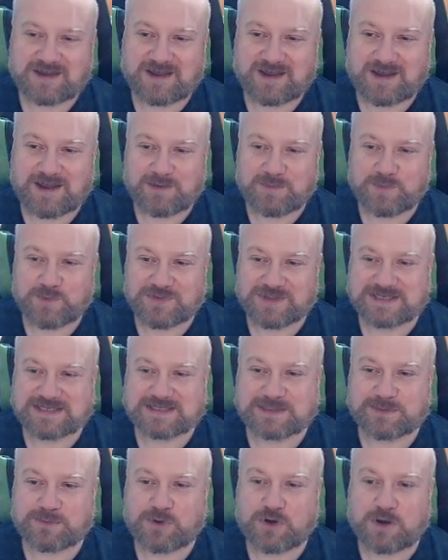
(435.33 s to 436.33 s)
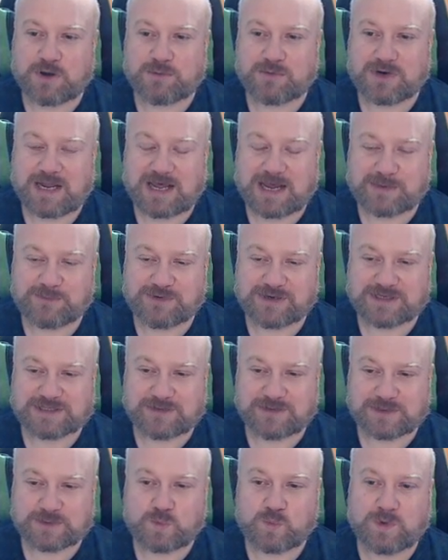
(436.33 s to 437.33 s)
But this is a portable library, so
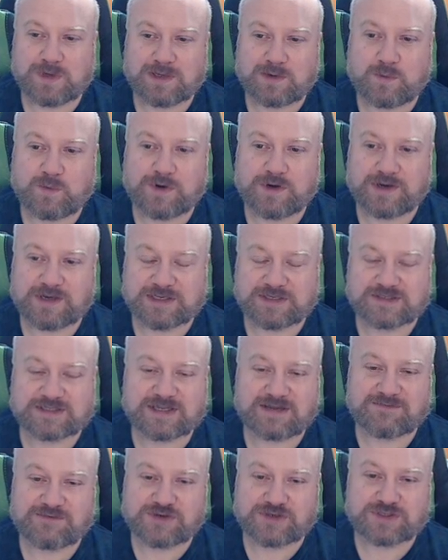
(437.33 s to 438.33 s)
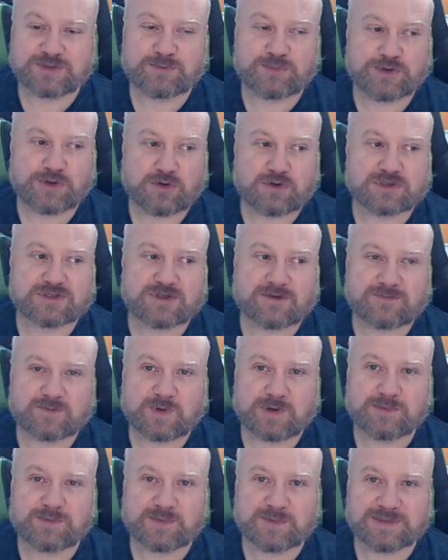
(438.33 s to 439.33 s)
this will work. It does have just a pure
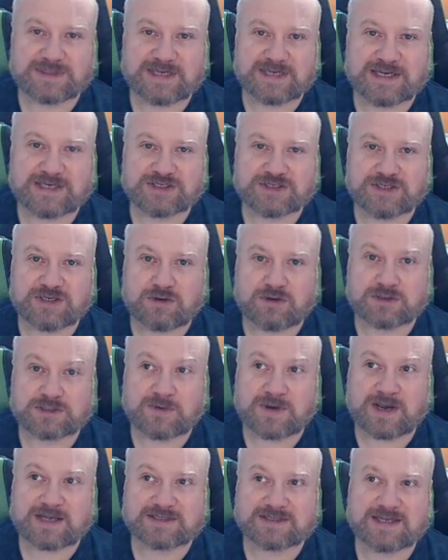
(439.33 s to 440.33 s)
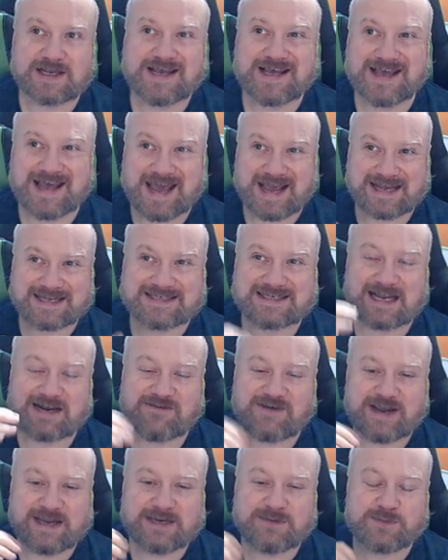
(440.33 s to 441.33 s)
software implementation. It also has
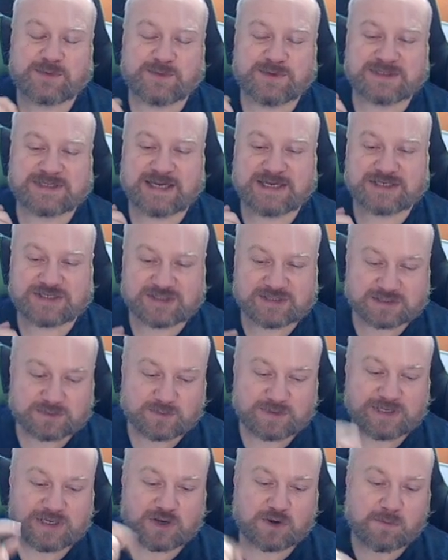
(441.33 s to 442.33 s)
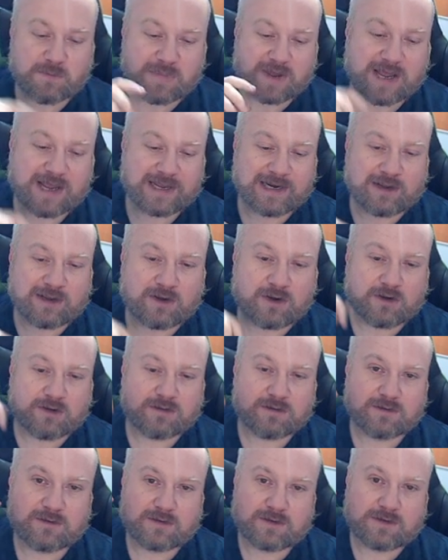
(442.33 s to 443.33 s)
accelerated implementation, so when you compile it
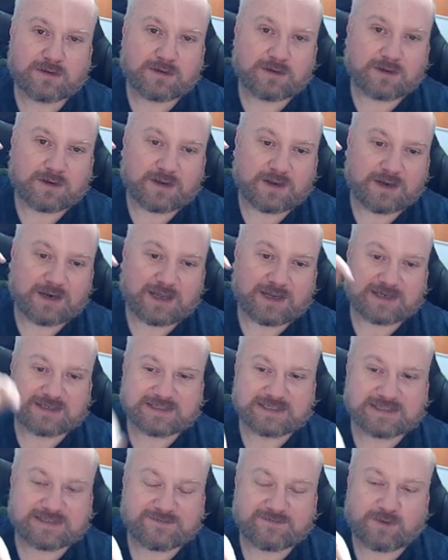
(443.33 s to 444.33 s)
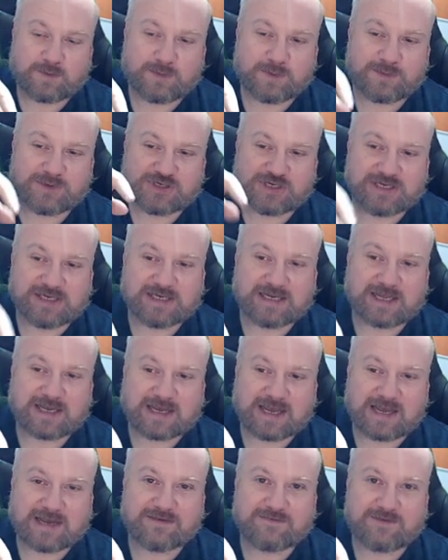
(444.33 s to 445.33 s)
on like a 64-bit machine like
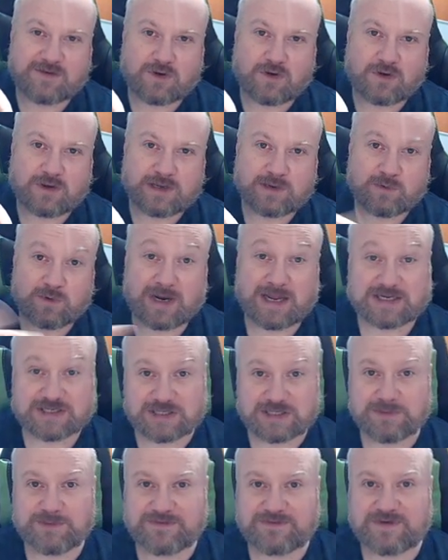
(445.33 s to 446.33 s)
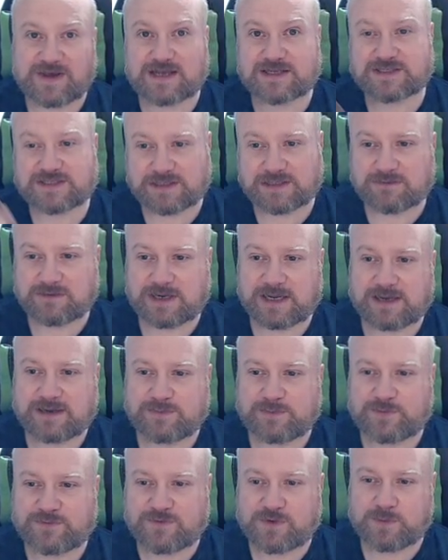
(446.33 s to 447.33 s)
I've got, it will actually be faster. It will
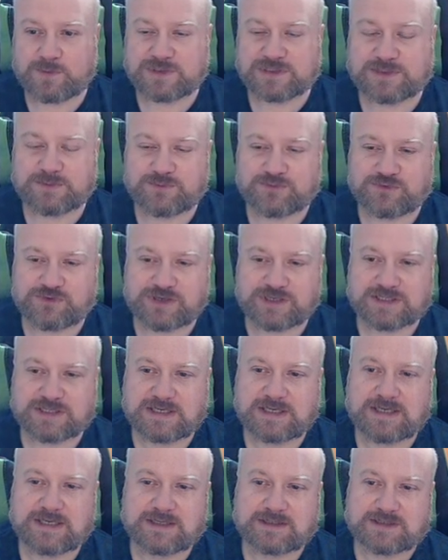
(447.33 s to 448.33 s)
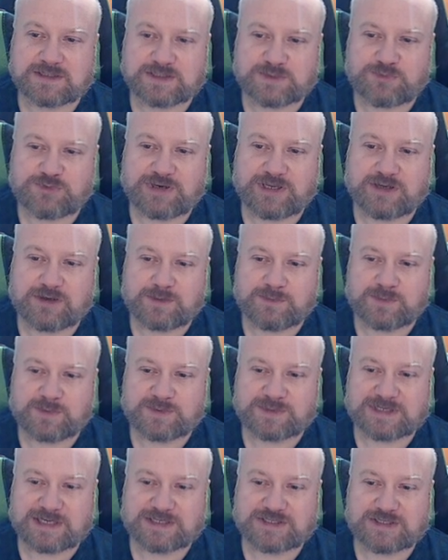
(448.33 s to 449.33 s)
get performance increase. There's a pretty good
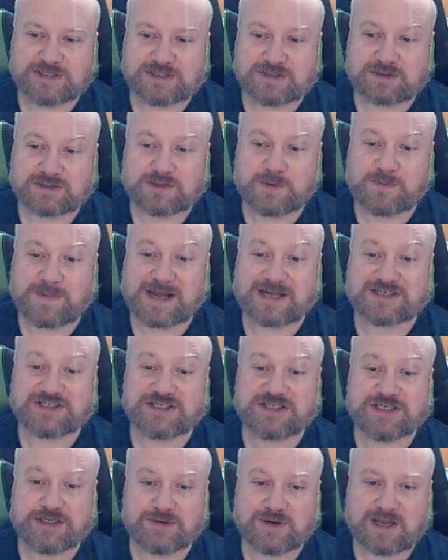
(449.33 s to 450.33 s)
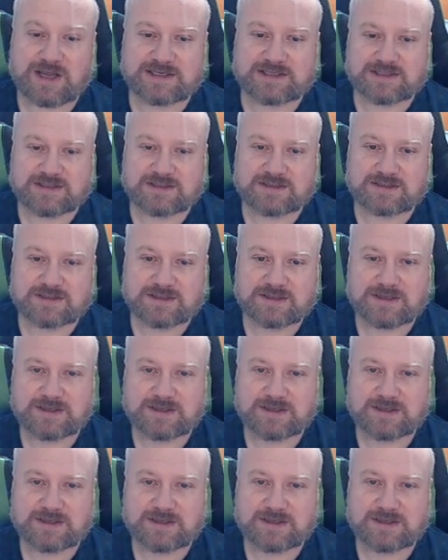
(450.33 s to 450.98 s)
implementation. It's also Apache 2 licensed.